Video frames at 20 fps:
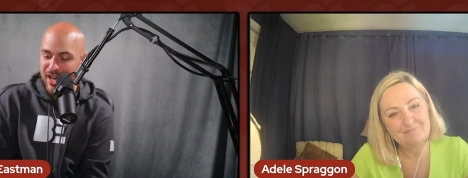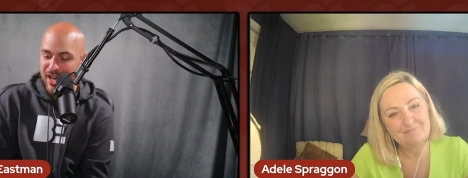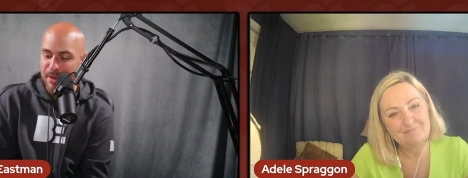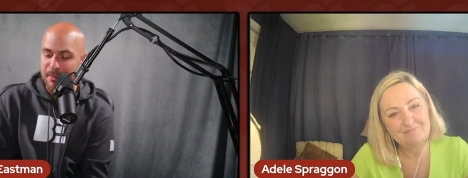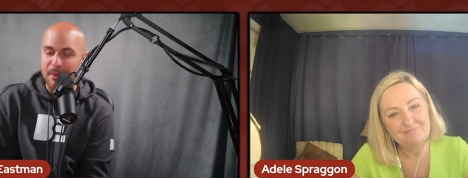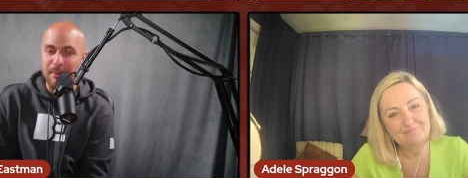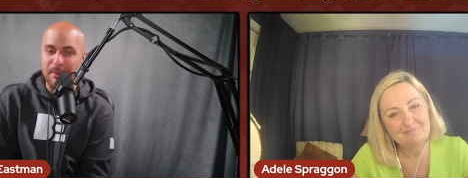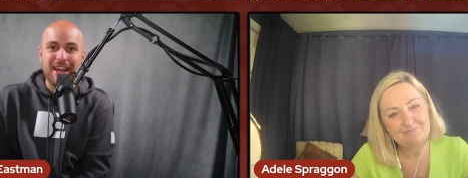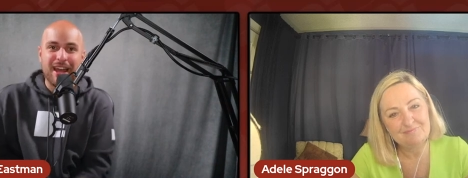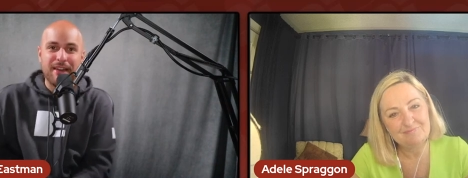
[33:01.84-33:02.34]
Speaker 1: I'm
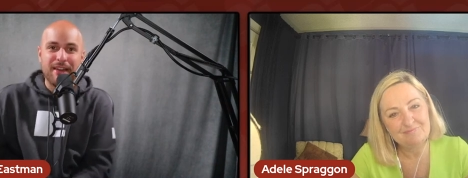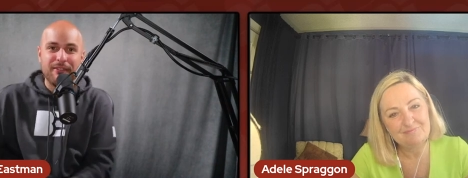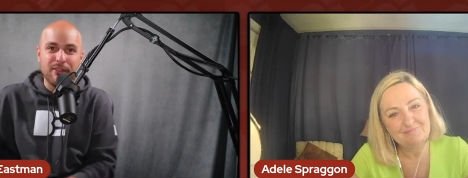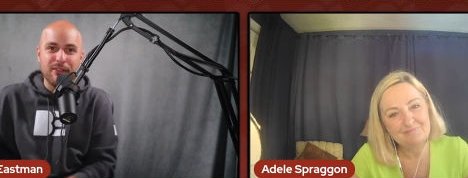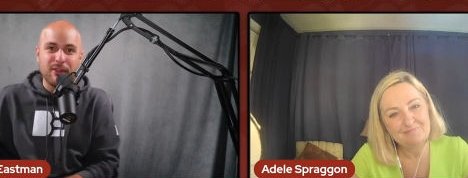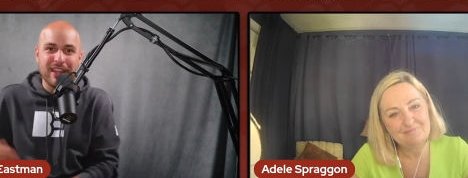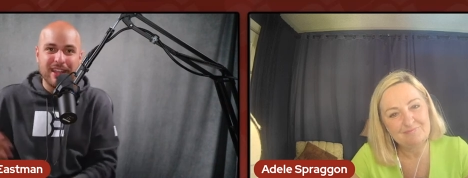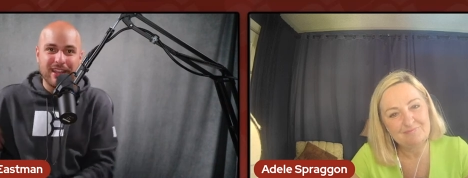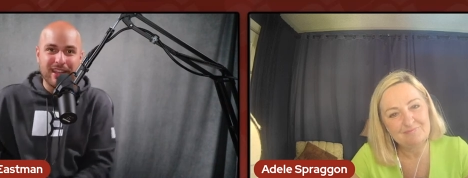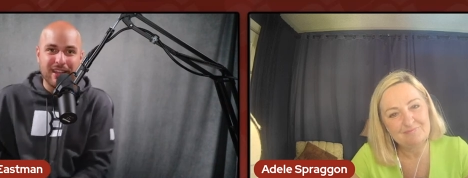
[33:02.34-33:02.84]
going to have the
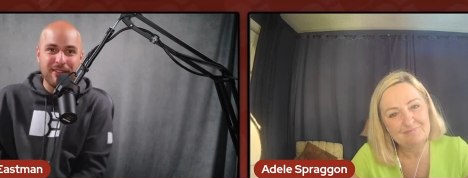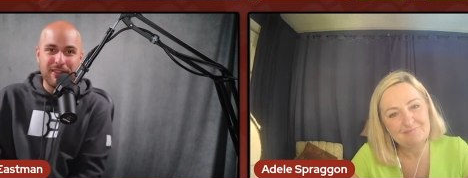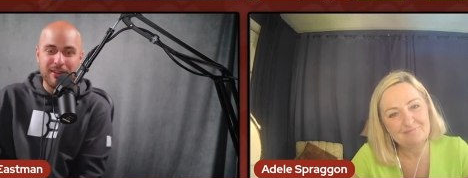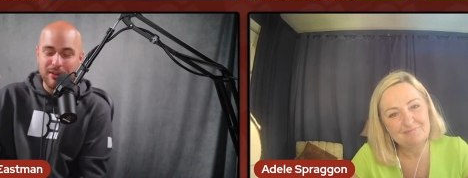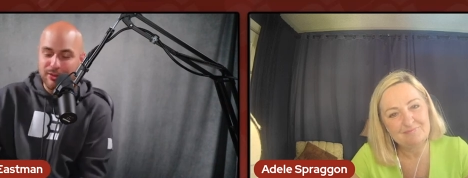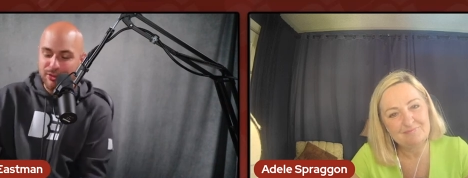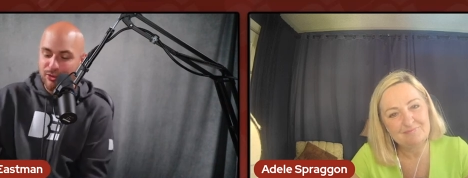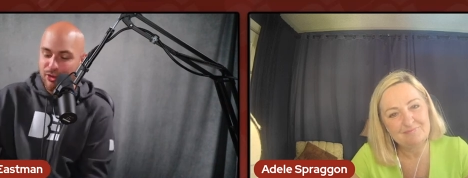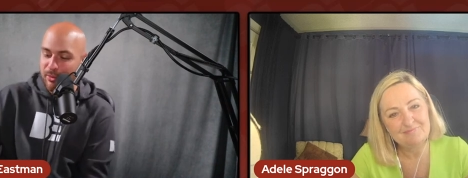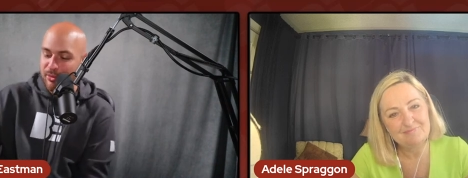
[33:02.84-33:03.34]
link in the
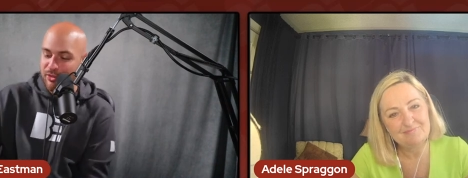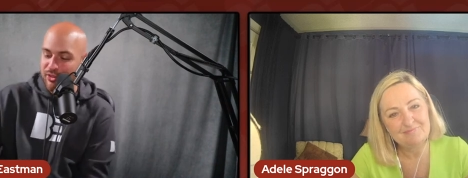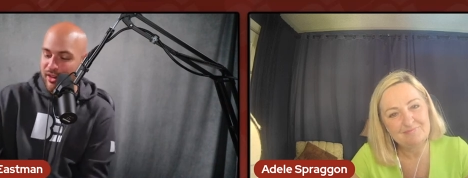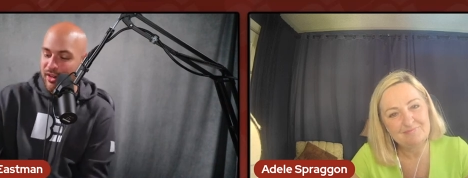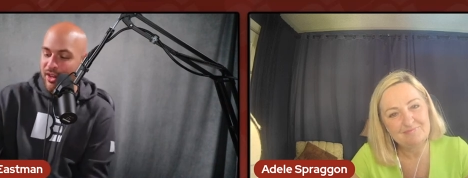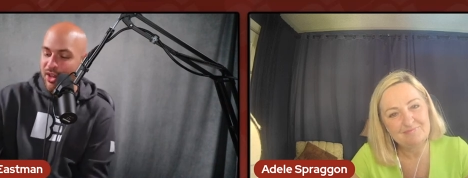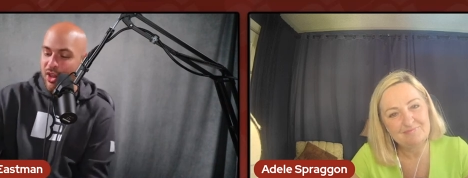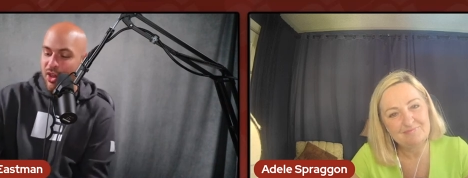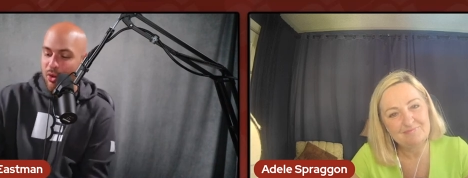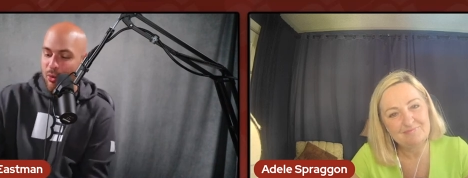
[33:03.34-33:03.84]
description
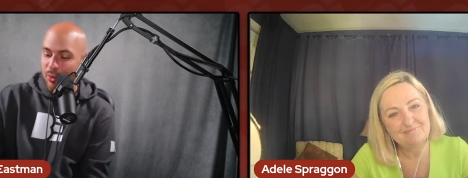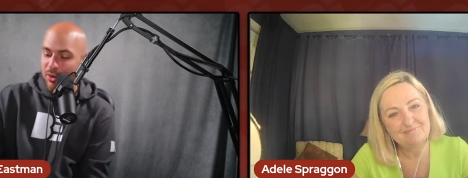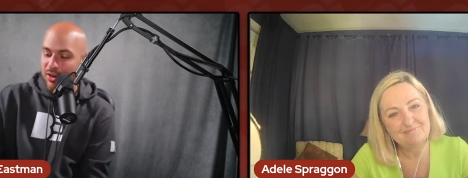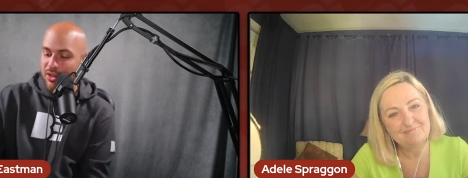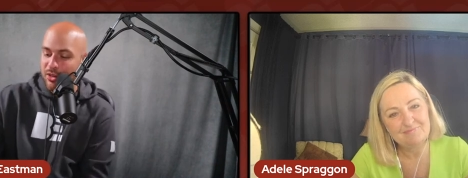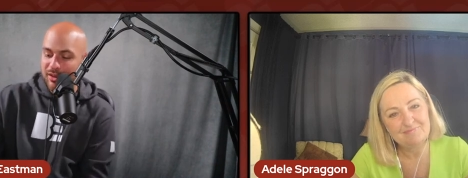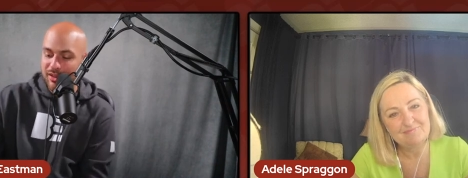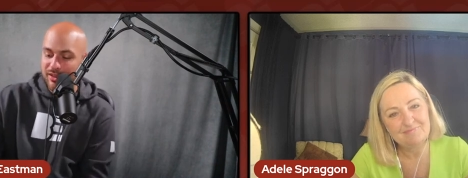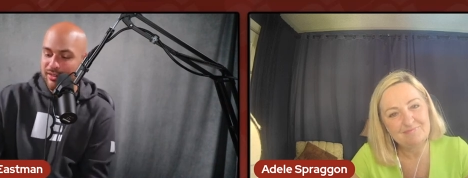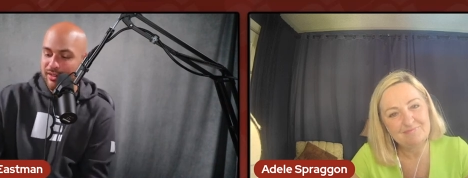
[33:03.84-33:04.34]
where you
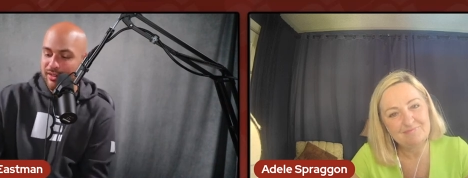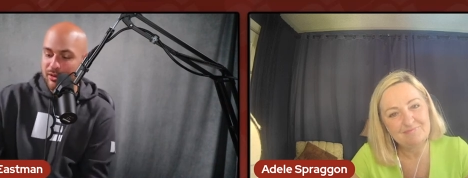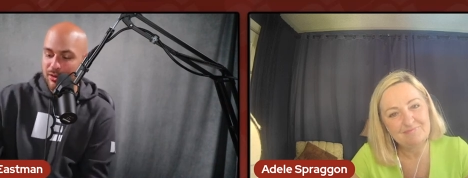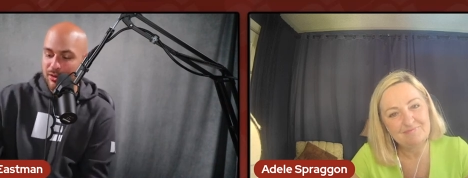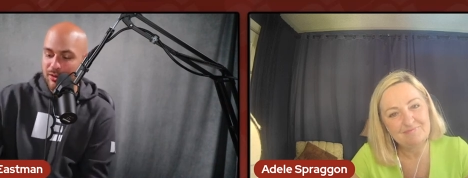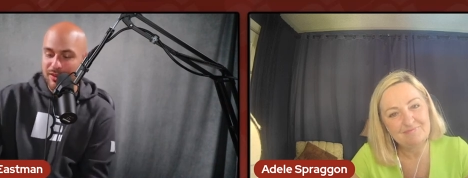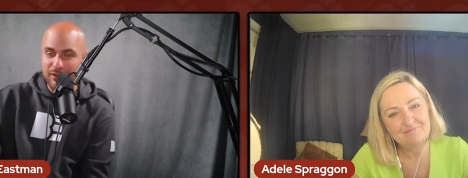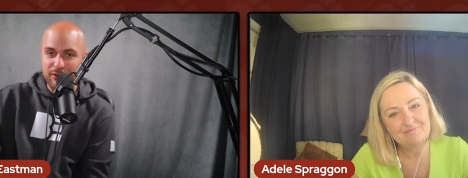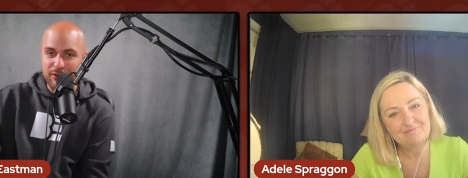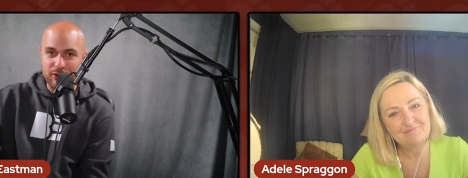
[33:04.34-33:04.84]
can
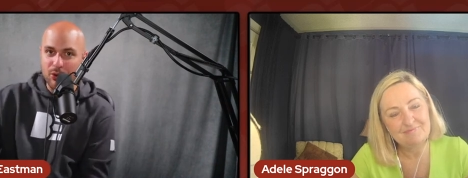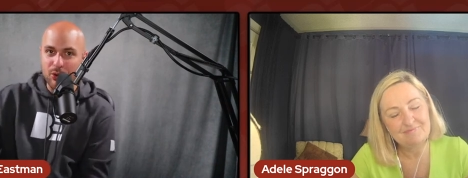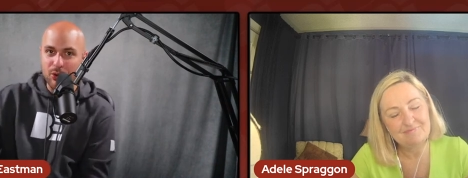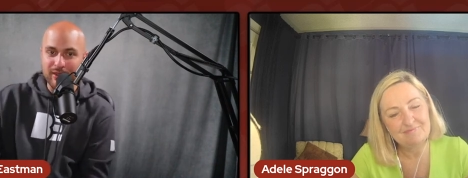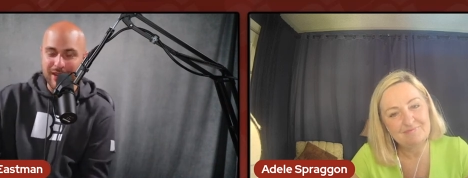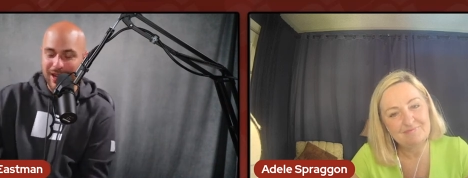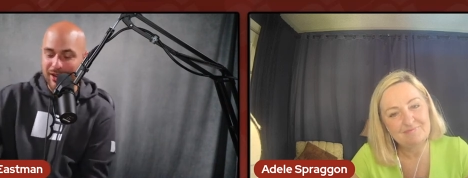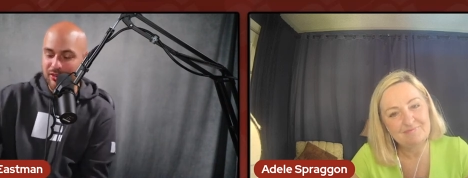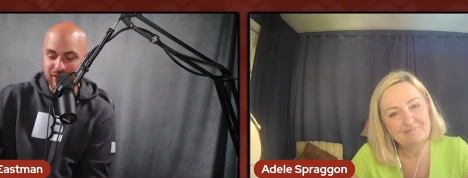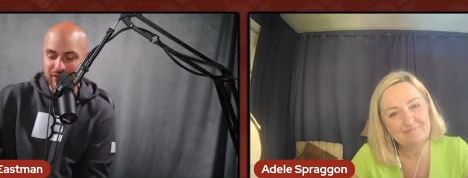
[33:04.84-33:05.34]
literally scroll
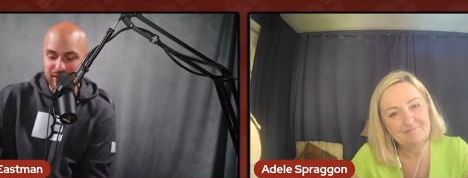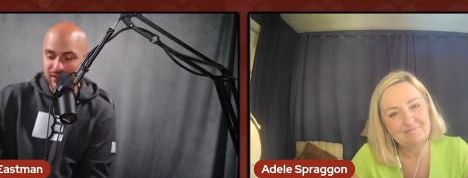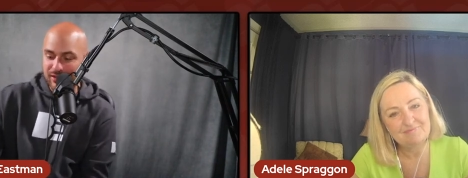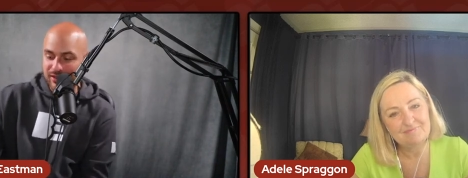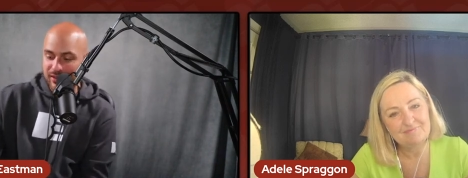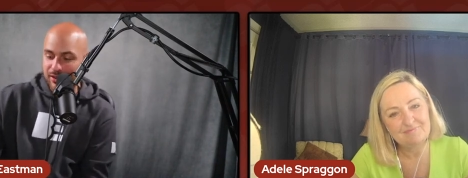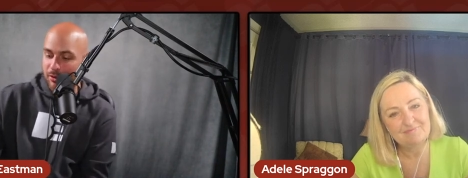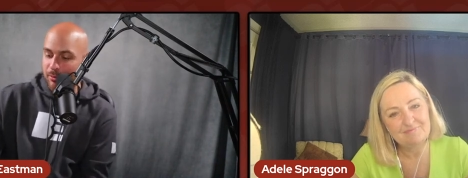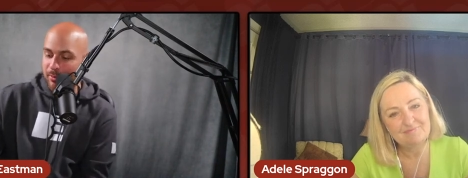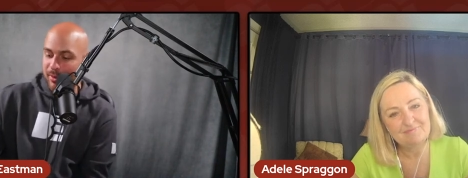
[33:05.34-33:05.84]
down just a
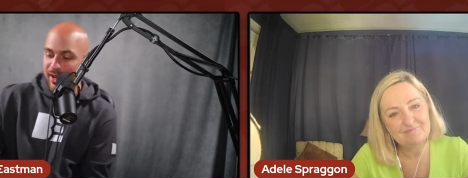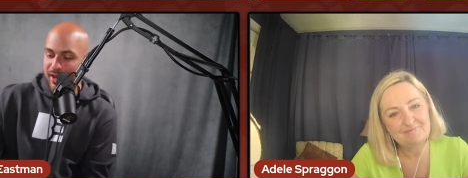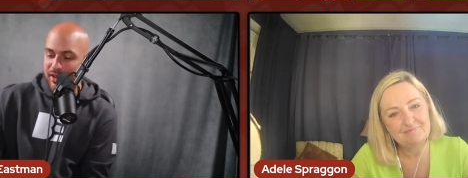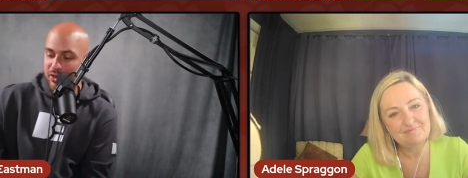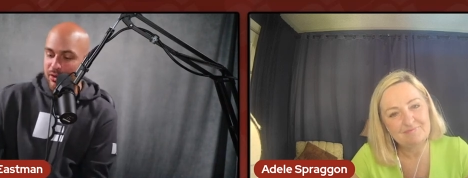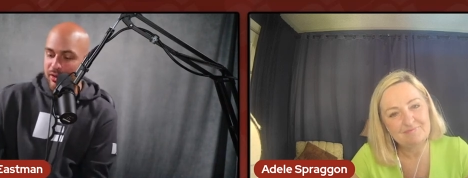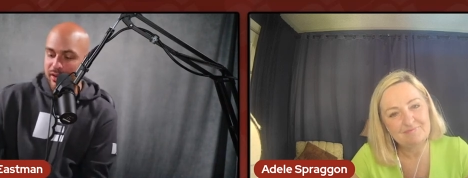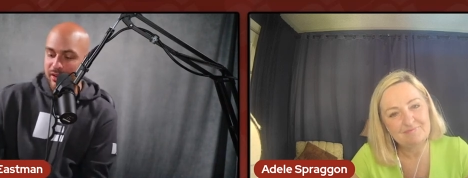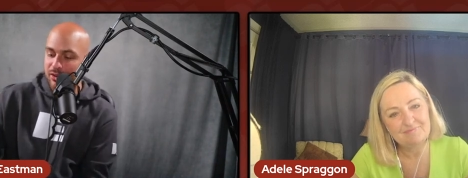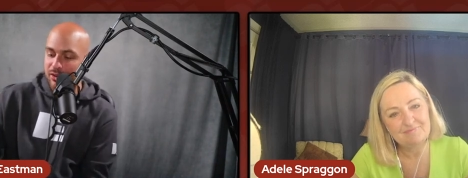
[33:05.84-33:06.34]
little bit and you
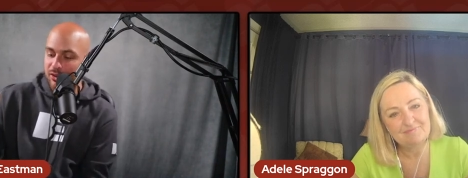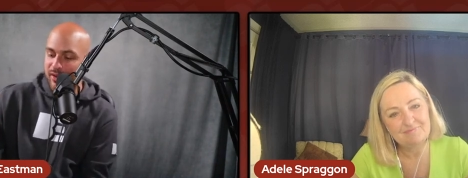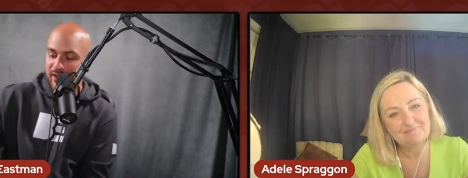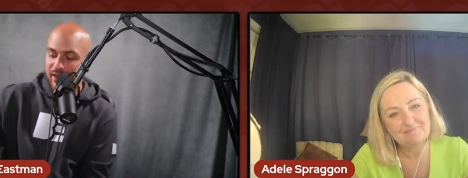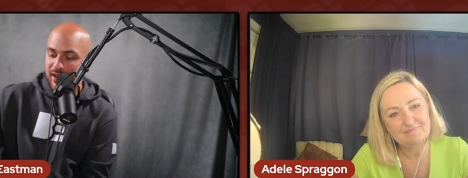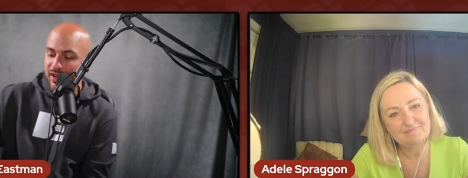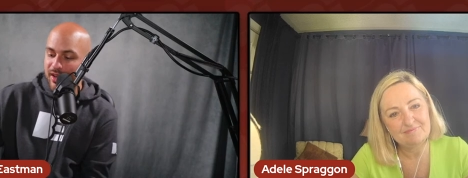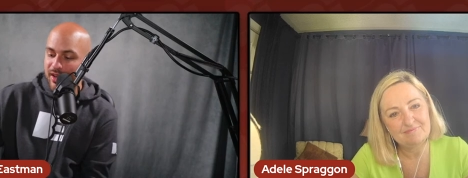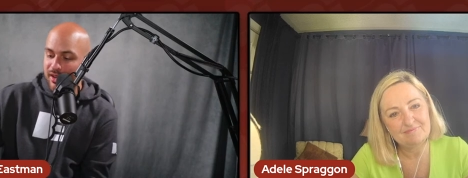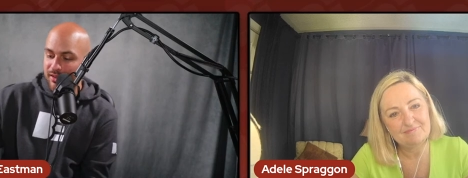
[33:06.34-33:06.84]
can click
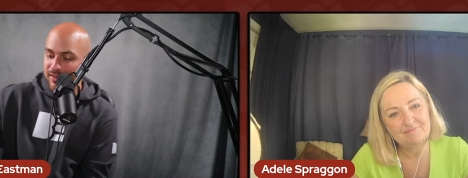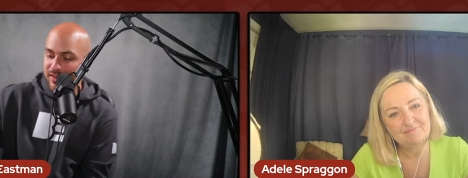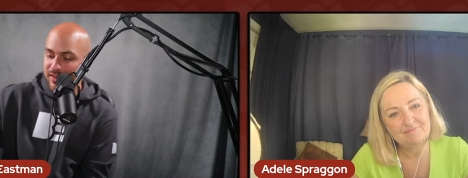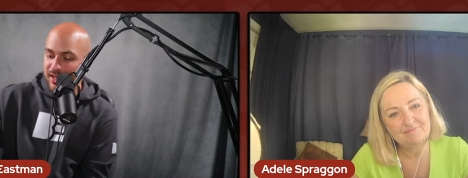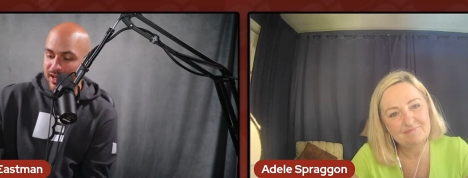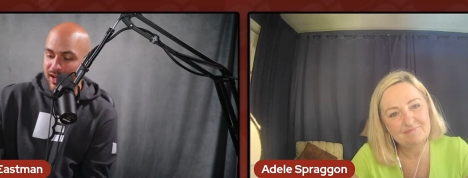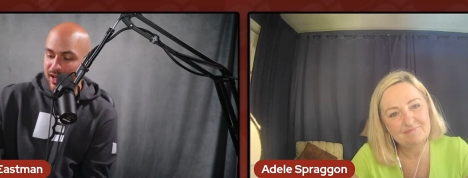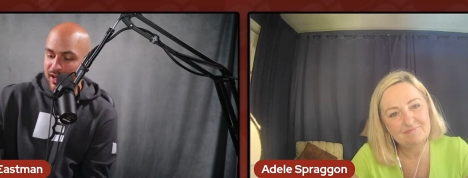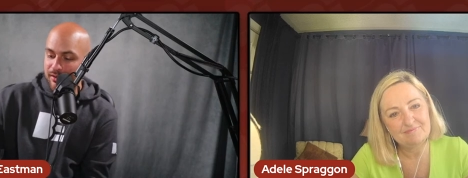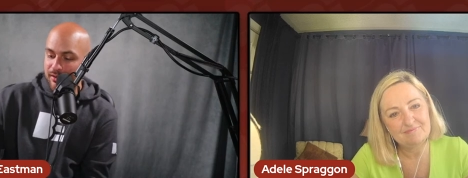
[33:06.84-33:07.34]
the
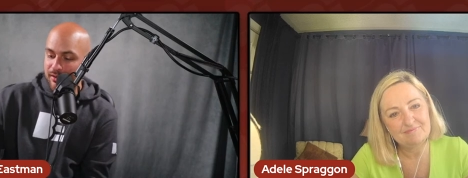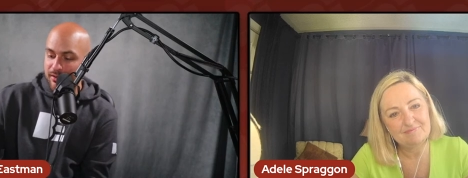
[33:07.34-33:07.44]
uh,